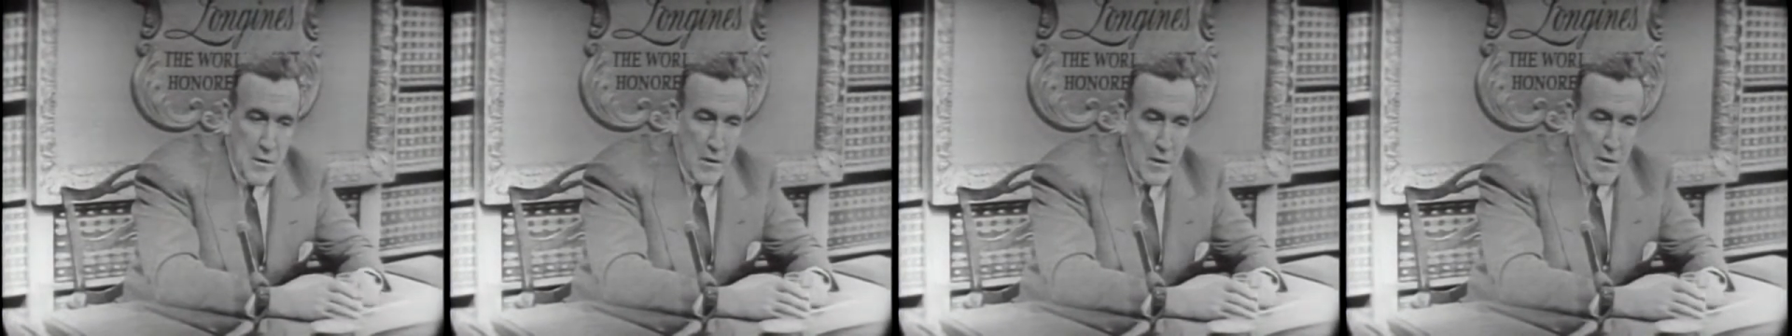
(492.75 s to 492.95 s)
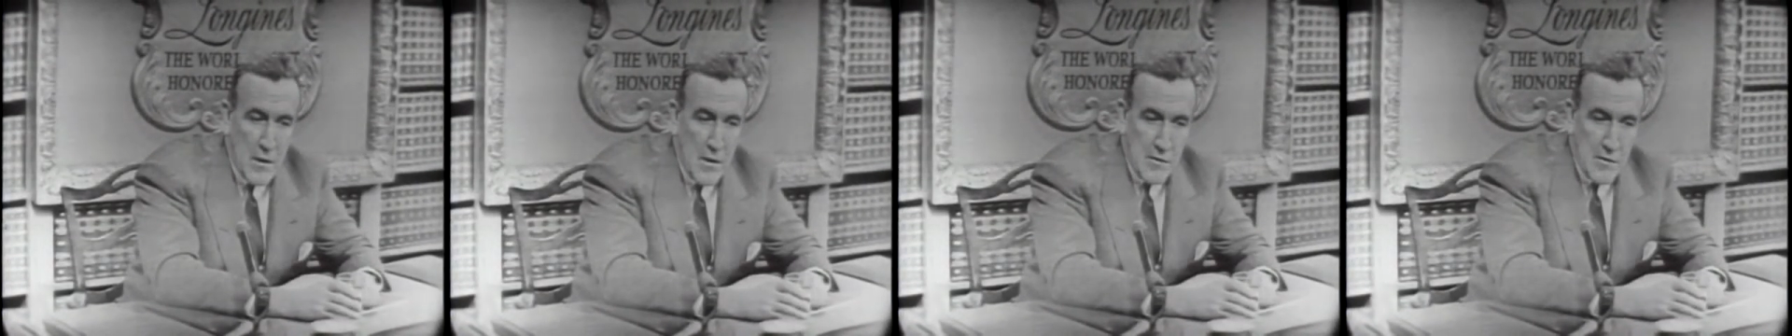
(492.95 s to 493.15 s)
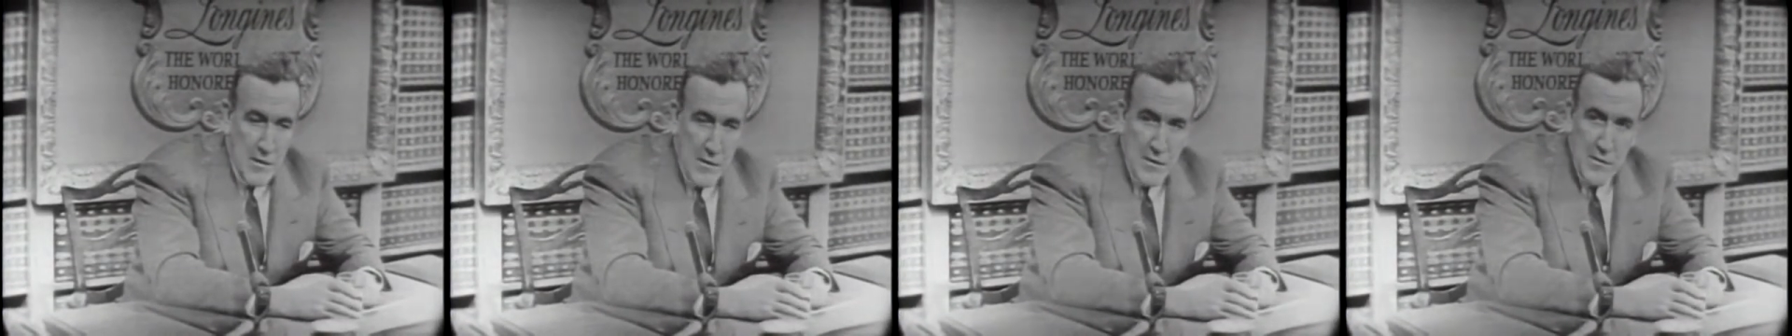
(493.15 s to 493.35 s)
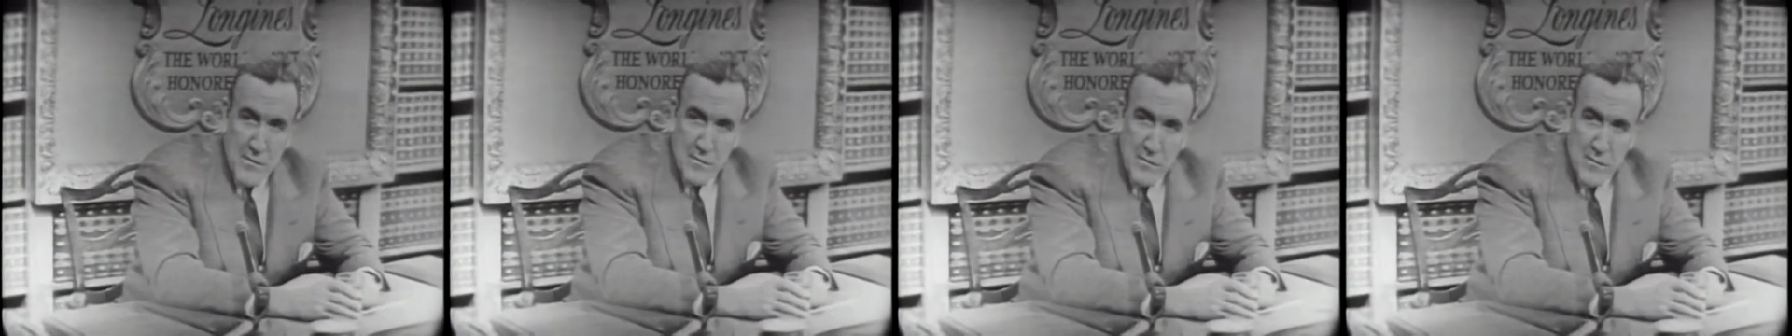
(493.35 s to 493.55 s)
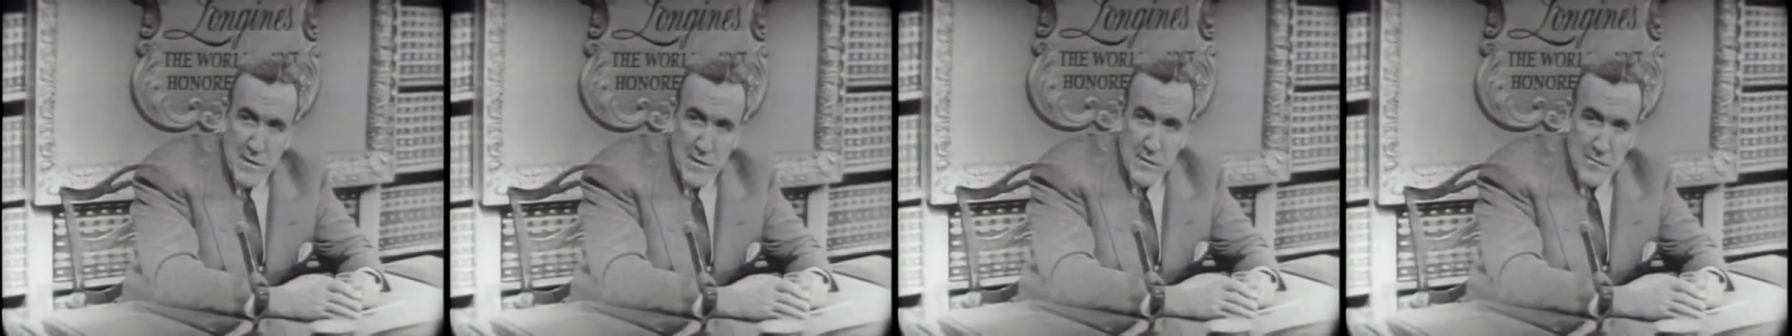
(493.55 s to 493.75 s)
Uh, there
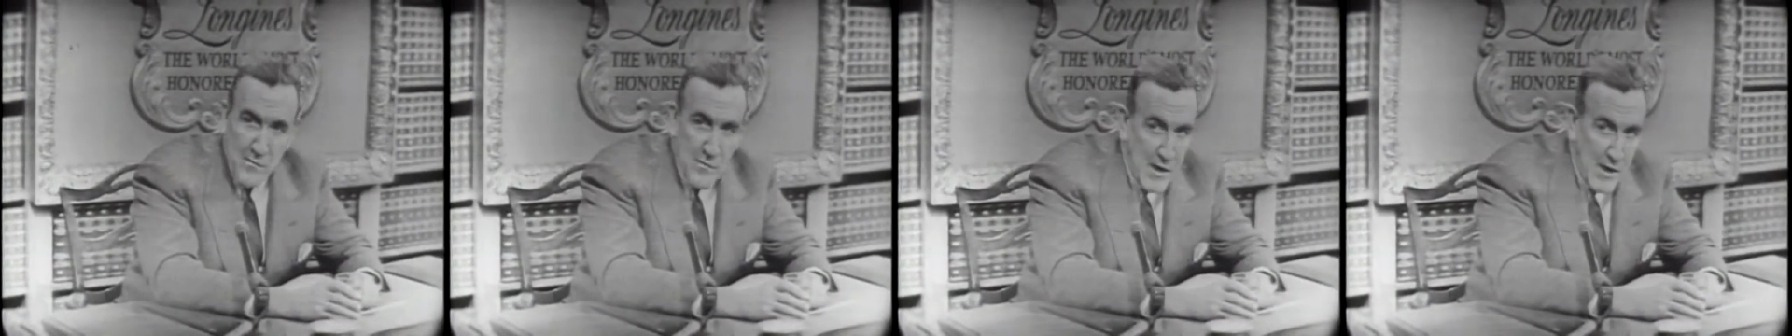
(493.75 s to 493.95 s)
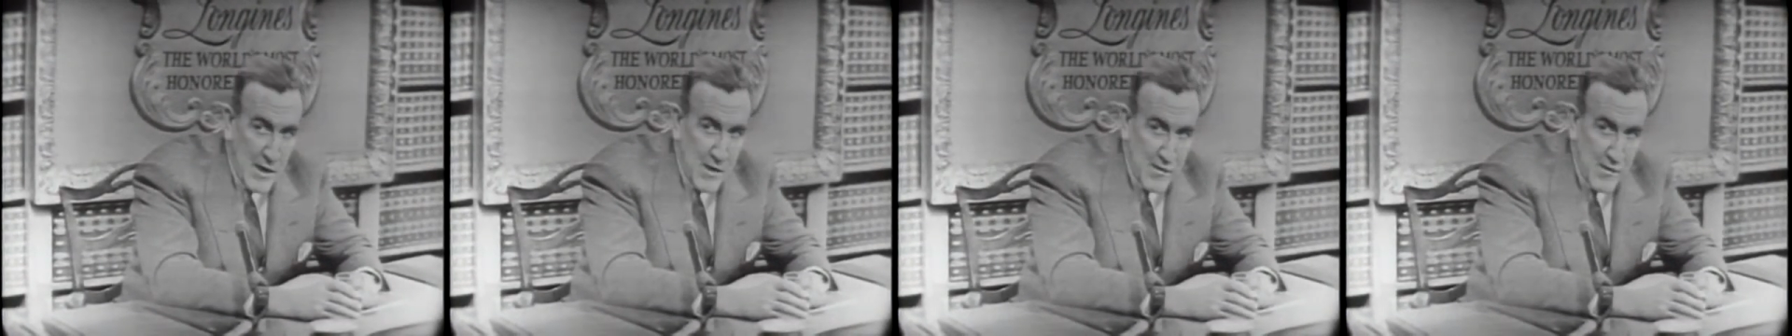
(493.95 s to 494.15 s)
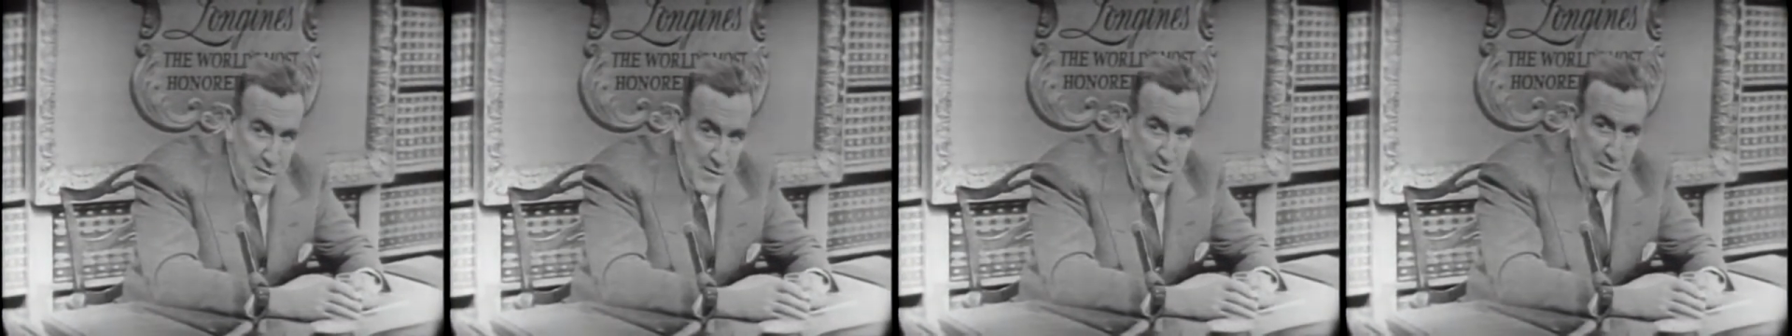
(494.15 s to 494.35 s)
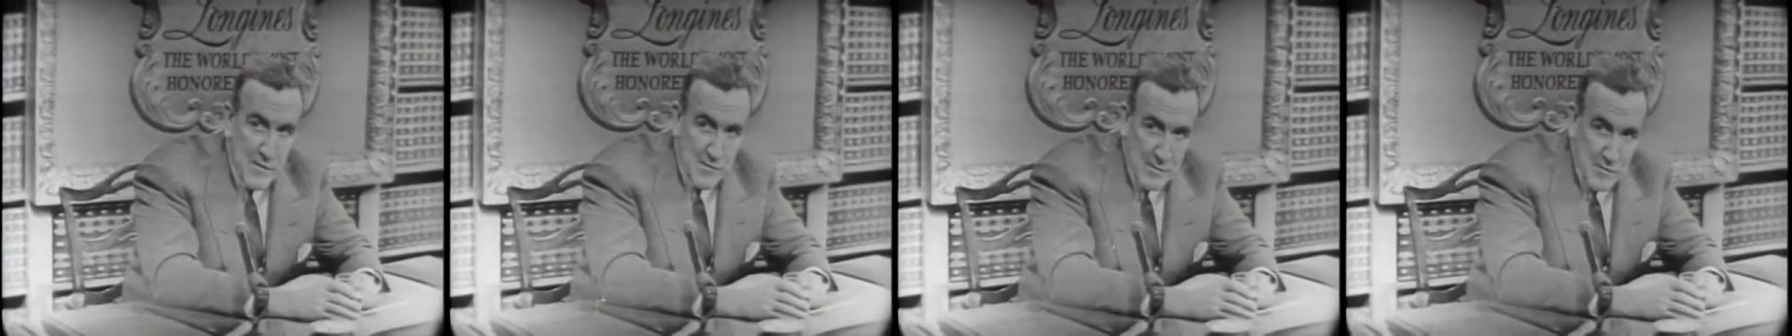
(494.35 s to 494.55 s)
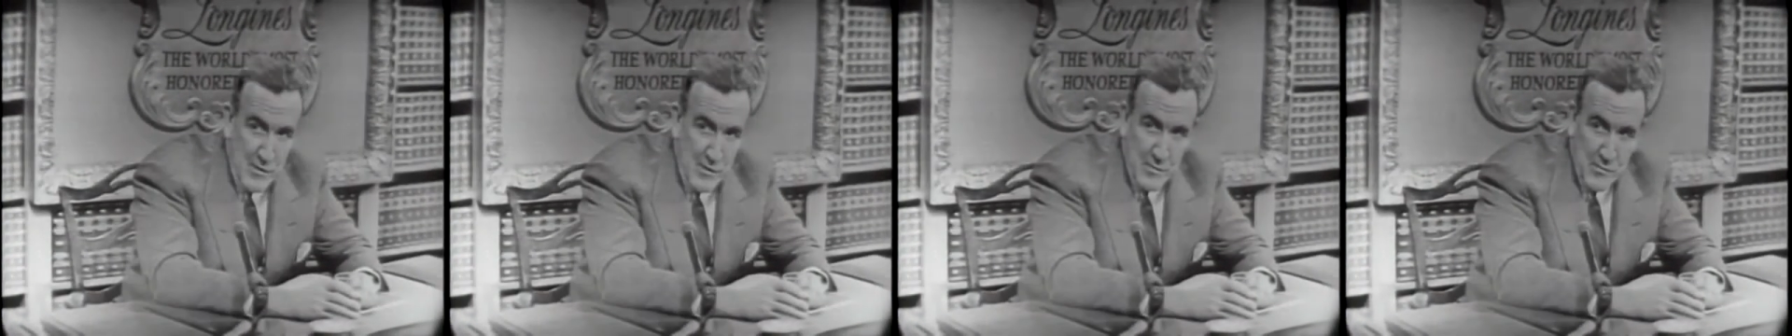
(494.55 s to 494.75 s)
you'd find violent
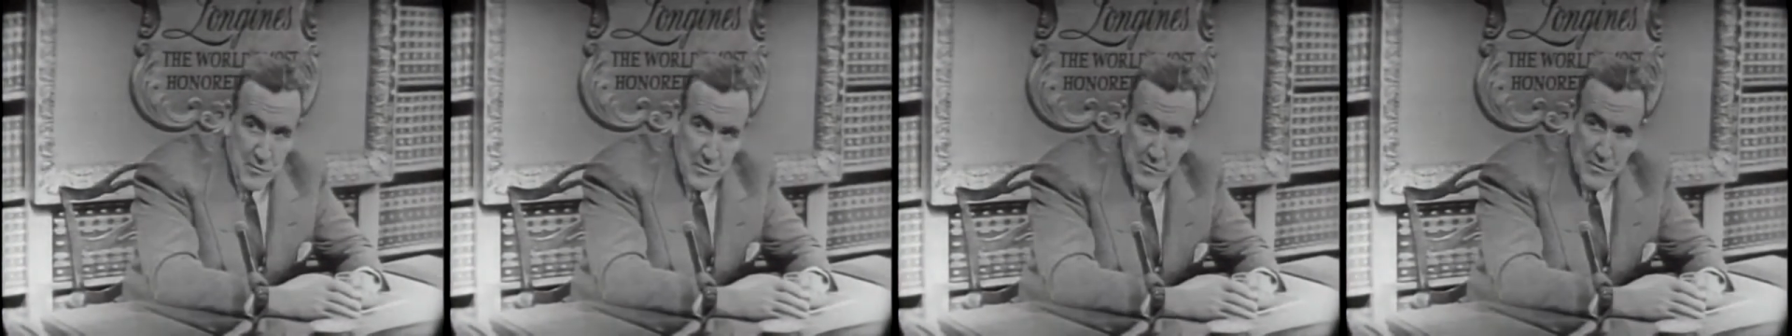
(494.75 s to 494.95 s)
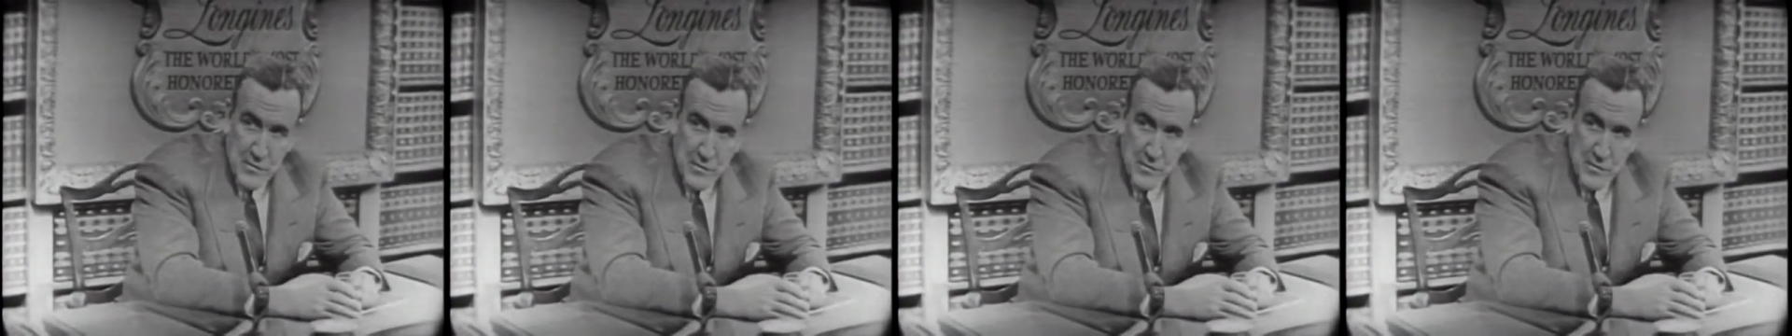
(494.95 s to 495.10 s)
disagreement.